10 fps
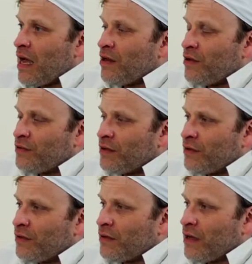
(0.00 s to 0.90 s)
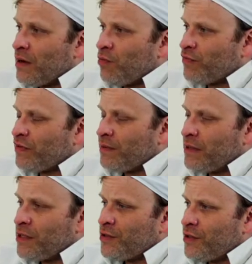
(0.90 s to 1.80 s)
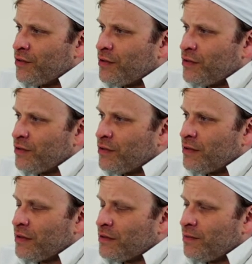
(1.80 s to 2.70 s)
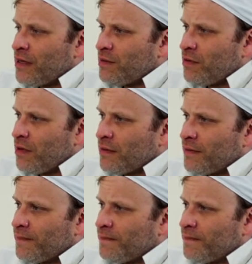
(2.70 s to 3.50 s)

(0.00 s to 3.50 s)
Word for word: And you using and what C B D do you use as your as a base product?